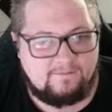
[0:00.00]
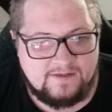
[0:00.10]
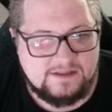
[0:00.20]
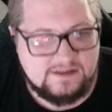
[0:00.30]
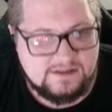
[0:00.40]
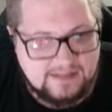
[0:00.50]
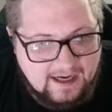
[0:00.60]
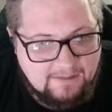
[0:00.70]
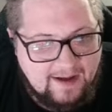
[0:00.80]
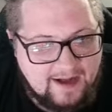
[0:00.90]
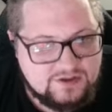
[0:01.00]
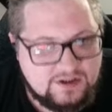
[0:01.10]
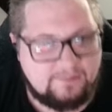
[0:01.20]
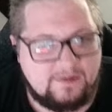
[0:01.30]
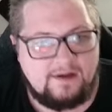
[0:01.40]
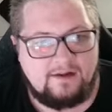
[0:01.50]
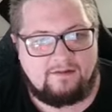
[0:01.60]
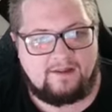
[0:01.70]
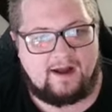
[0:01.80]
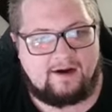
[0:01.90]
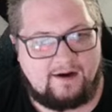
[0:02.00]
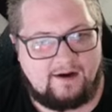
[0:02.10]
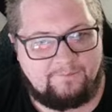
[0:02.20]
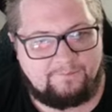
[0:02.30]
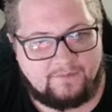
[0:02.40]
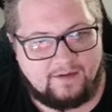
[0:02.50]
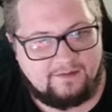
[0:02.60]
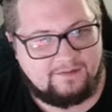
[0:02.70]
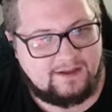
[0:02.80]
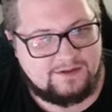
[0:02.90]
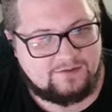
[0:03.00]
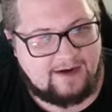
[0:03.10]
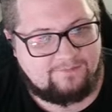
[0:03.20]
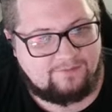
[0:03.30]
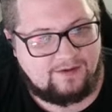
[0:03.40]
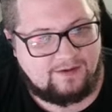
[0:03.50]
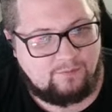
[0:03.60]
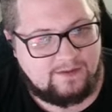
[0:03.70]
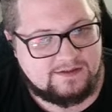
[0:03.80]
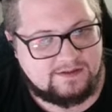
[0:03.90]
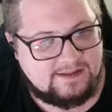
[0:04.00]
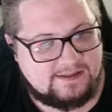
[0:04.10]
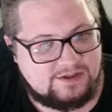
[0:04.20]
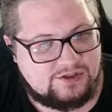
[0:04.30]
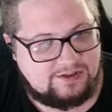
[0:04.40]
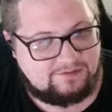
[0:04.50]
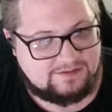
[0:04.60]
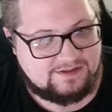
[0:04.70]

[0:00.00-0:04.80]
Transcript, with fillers: This is not a matchup that um, that Girafarig wins unless it shields.